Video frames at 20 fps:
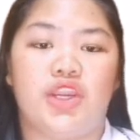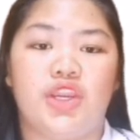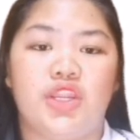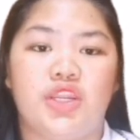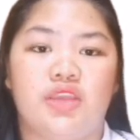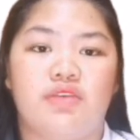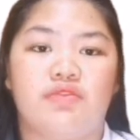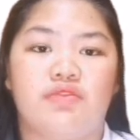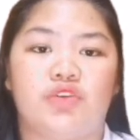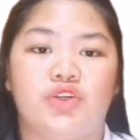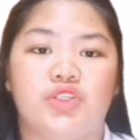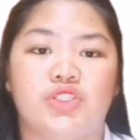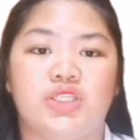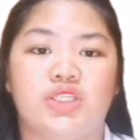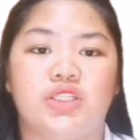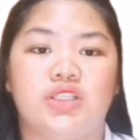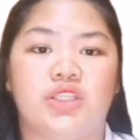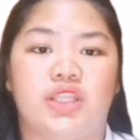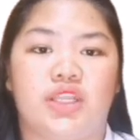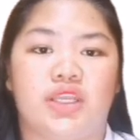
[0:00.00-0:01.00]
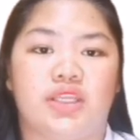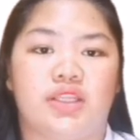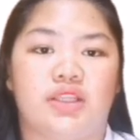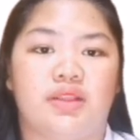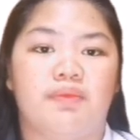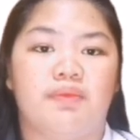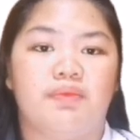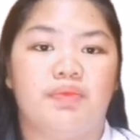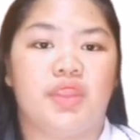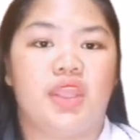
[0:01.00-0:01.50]
learning for children
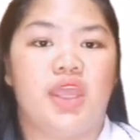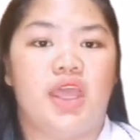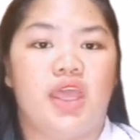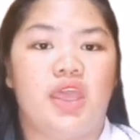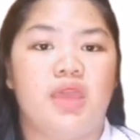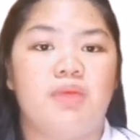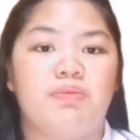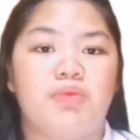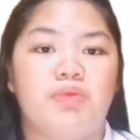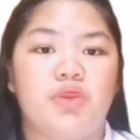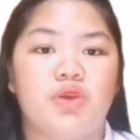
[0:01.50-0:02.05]
if